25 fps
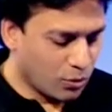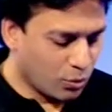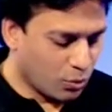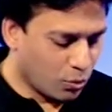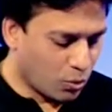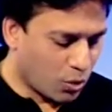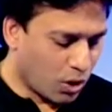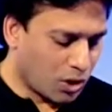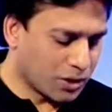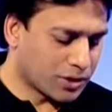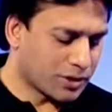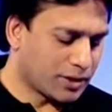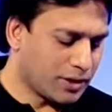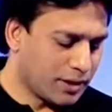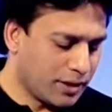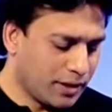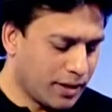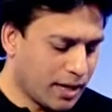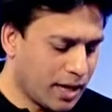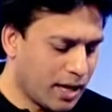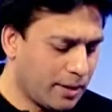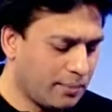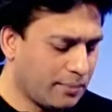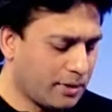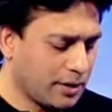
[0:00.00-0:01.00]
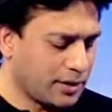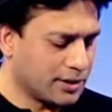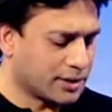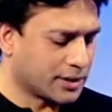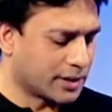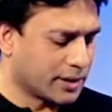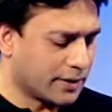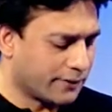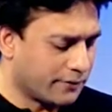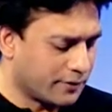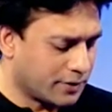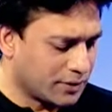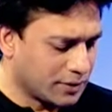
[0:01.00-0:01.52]
What name is
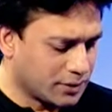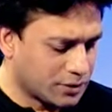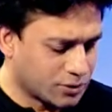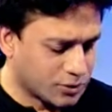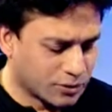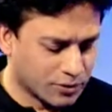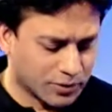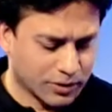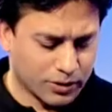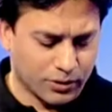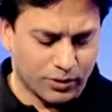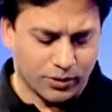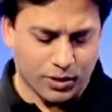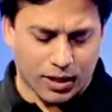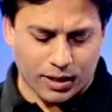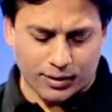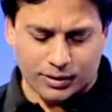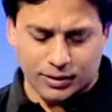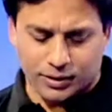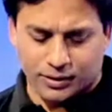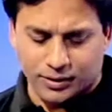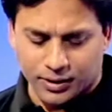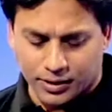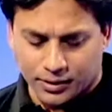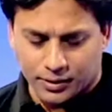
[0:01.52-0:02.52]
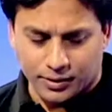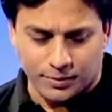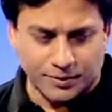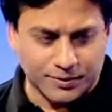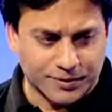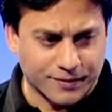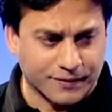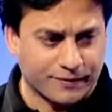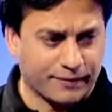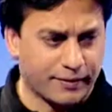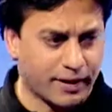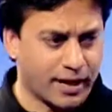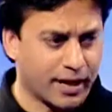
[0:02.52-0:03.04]
given to the United
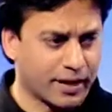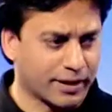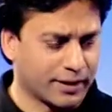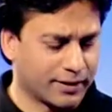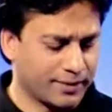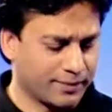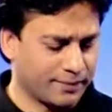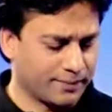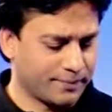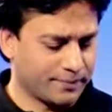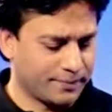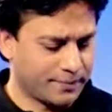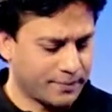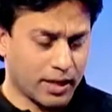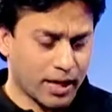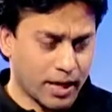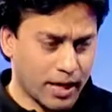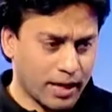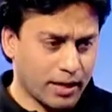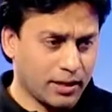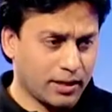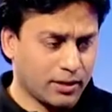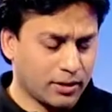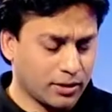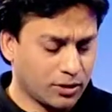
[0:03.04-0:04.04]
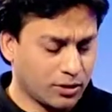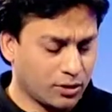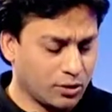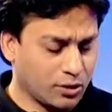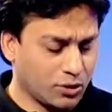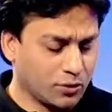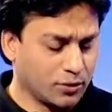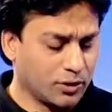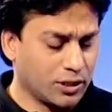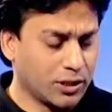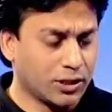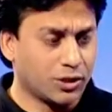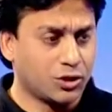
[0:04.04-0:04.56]
Kingdom's flag? A.
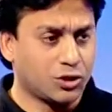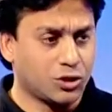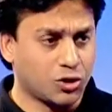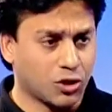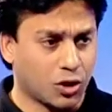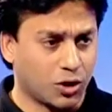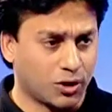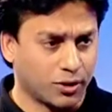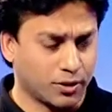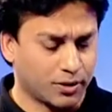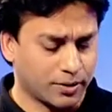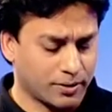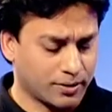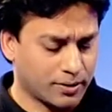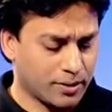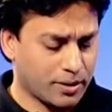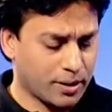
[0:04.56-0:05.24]
Union John.